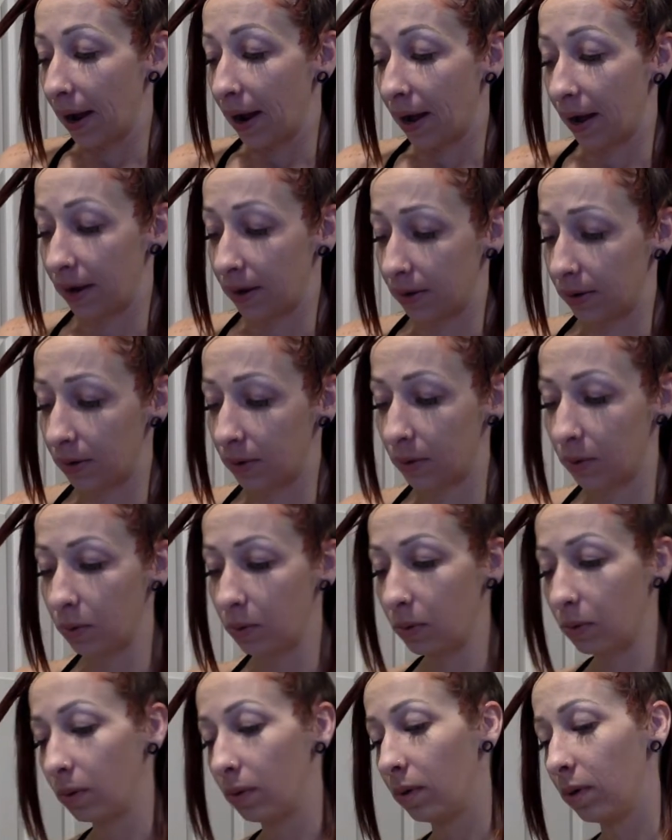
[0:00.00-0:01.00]
I don't know
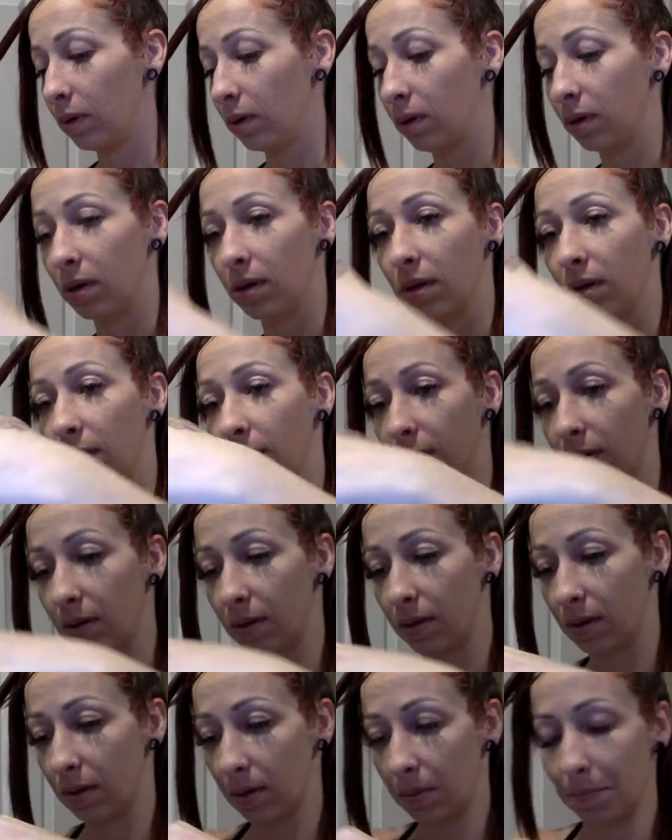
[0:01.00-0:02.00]
who
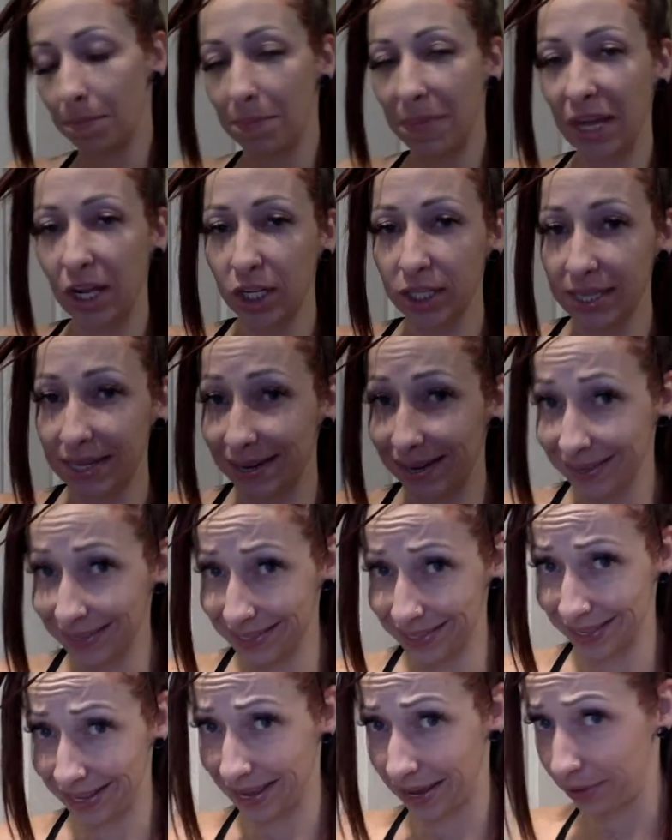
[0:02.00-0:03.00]
melded it
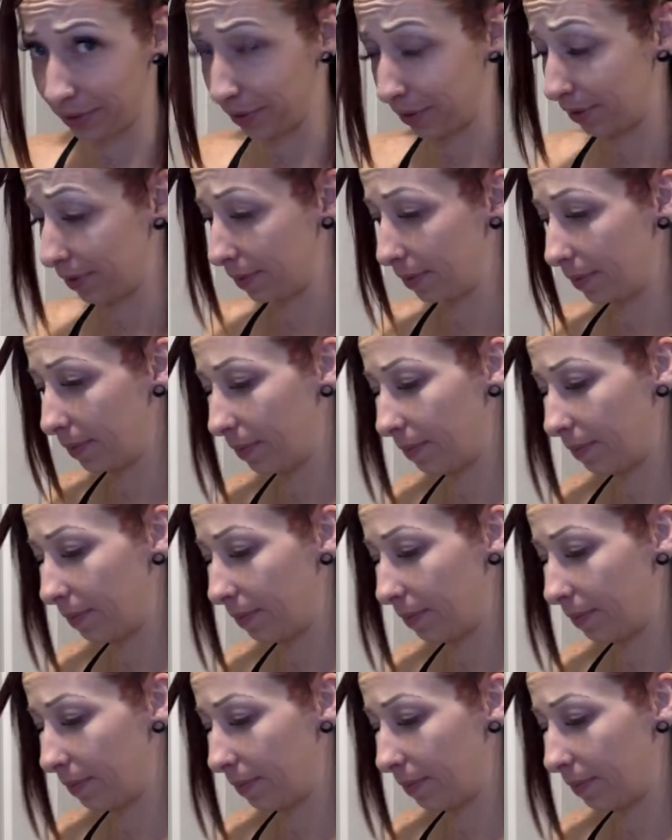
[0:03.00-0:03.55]
together,